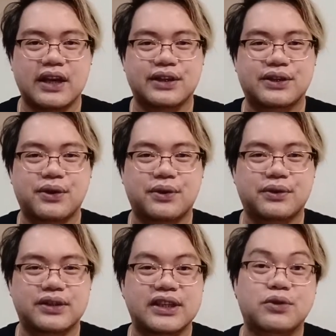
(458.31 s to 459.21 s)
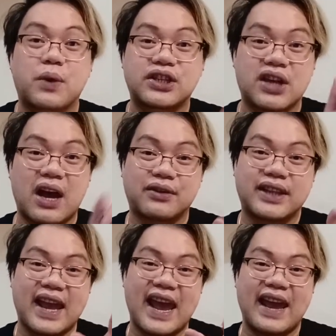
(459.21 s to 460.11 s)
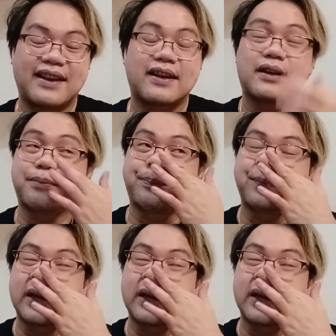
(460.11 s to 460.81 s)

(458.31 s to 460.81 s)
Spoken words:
So, just watch out and